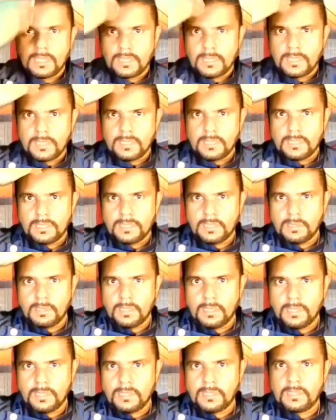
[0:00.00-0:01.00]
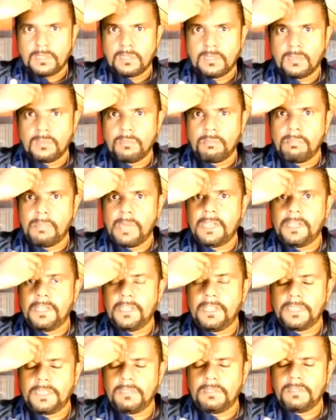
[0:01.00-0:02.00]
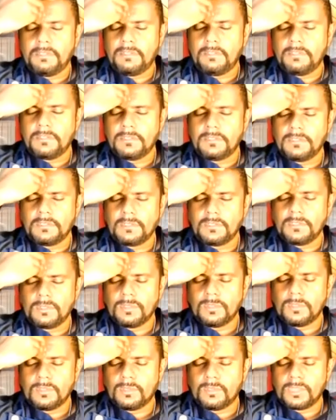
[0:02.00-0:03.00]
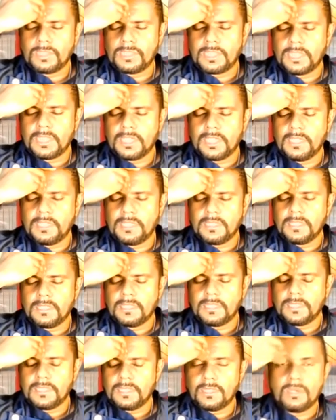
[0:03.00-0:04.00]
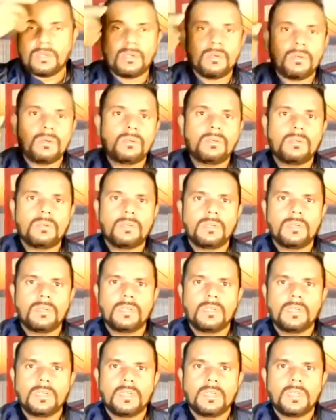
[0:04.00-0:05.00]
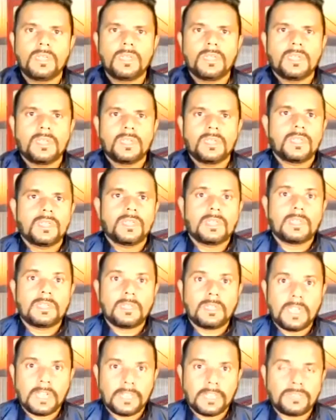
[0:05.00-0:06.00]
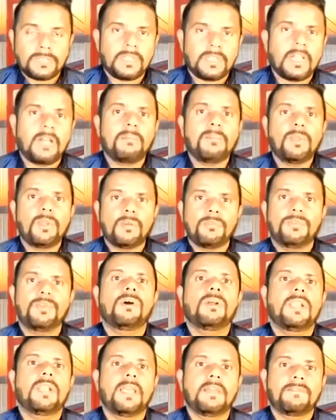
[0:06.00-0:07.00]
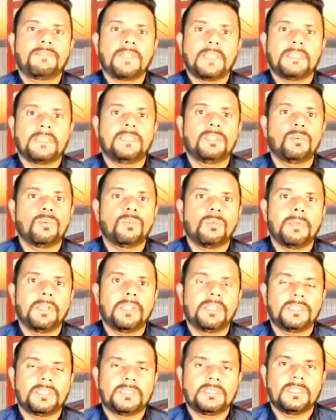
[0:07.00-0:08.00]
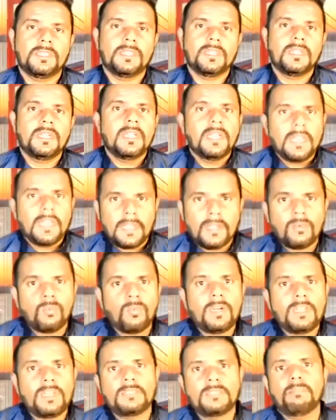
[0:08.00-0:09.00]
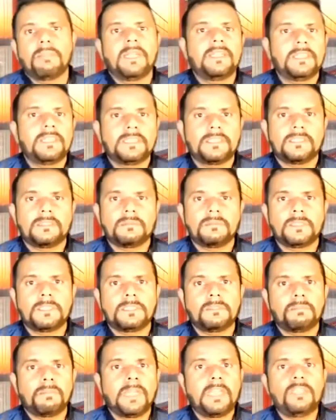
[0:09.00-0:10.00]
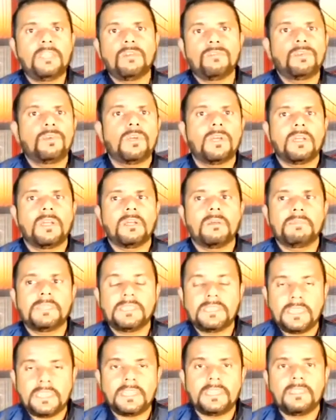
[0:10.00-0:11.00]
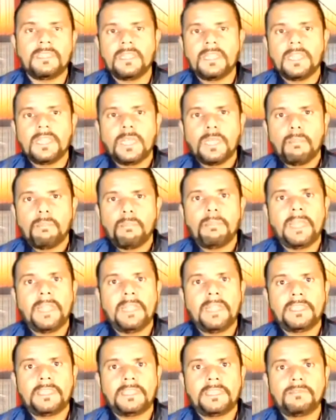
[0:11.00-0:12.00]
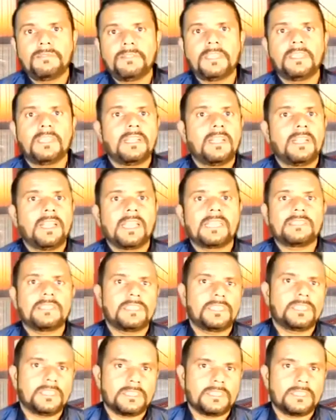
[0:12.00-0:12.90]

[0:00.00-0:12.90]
The meditation through the chakra or natural? How many of you all have actually go for meditation? And what is meditation? Because many of you are mistaken meditation with a relaxation.